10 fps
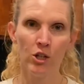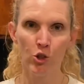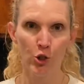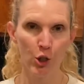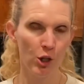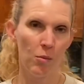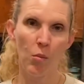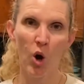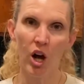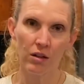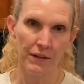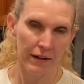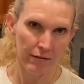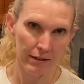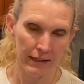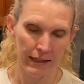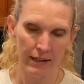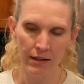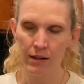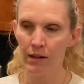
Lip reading: chicken and broccoli every night,